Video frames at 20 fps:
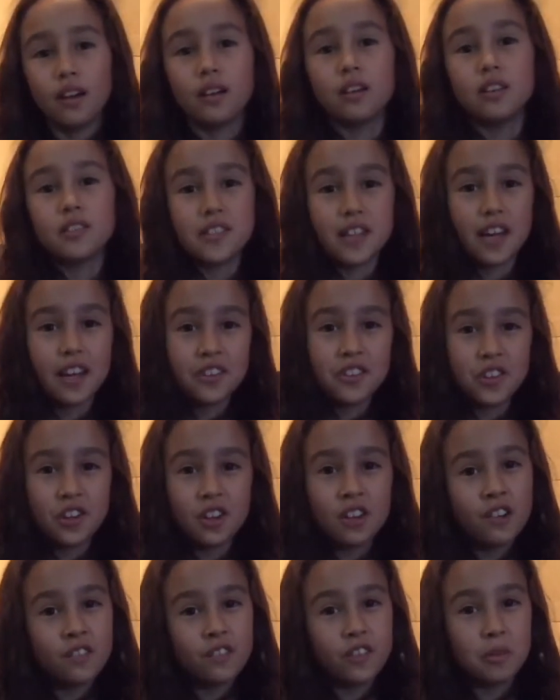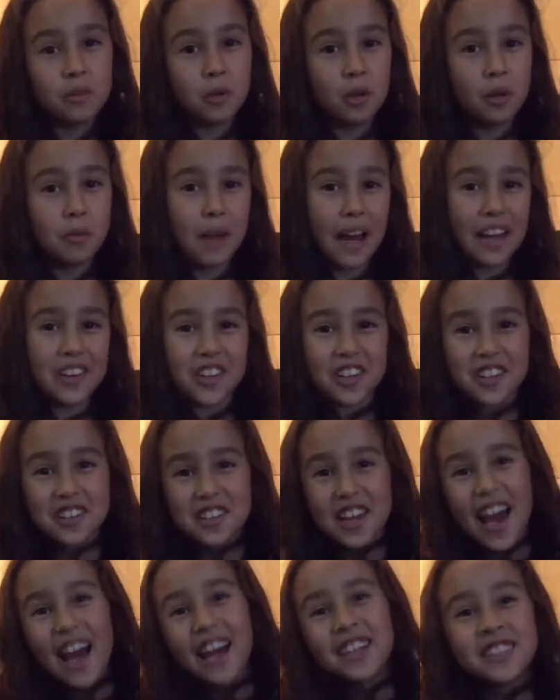Stay tuned for more
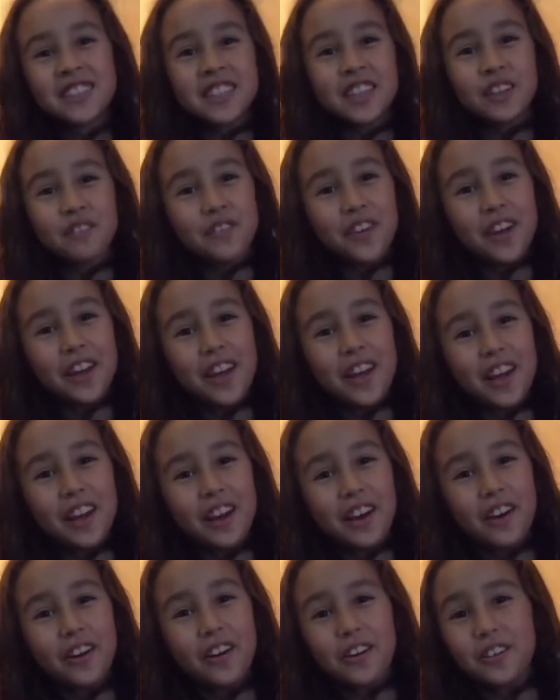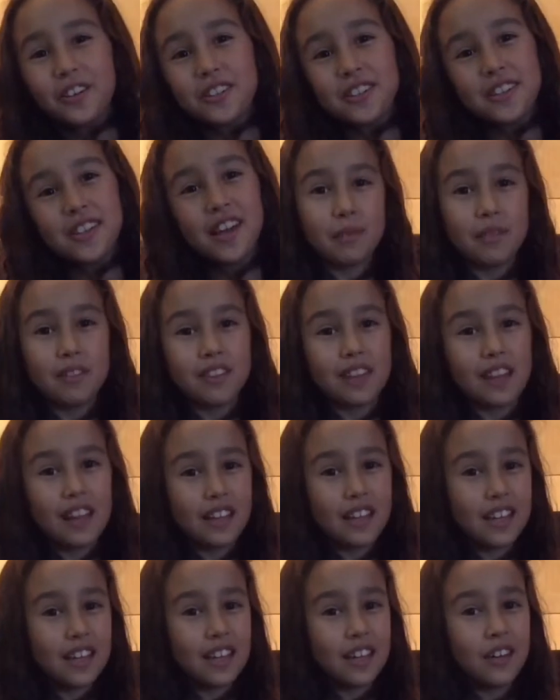Magic-tastic videos!
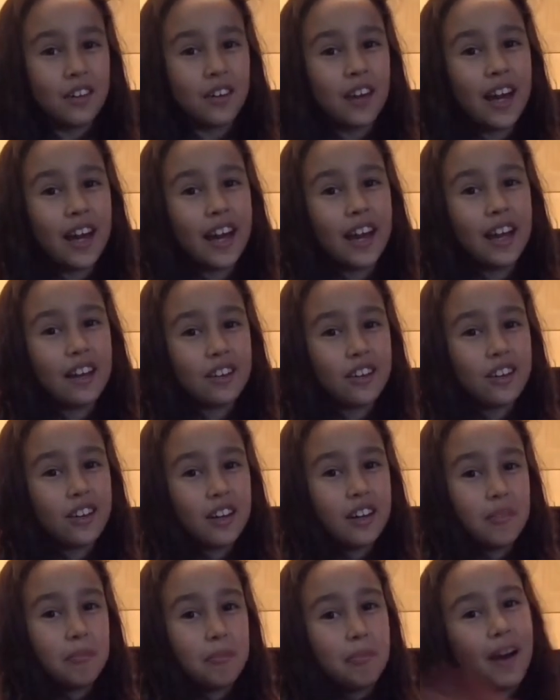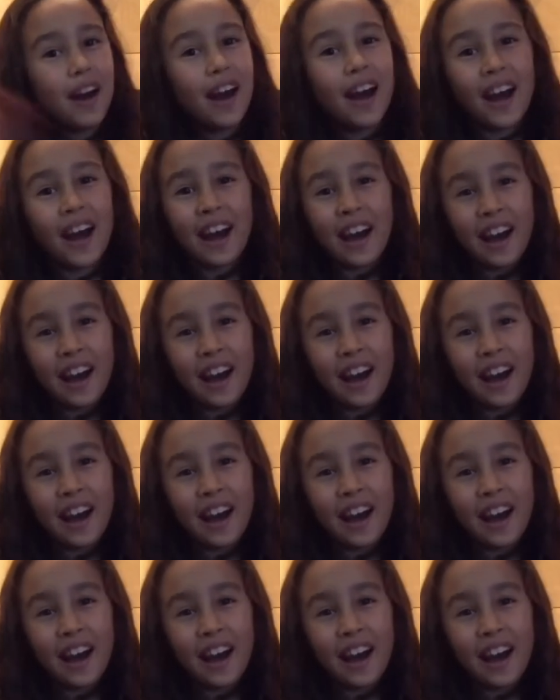Thank you and goodbye!